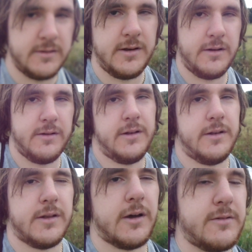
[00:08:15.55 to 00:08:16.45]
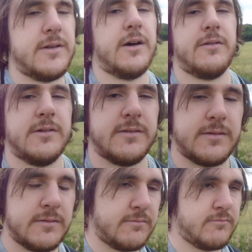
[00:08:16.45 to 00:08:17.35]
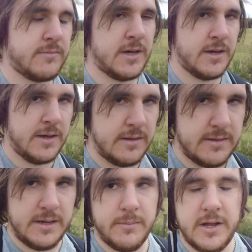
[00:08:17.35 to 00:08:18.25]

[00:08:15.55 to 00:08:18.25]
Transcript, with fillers: it, it, don't, because that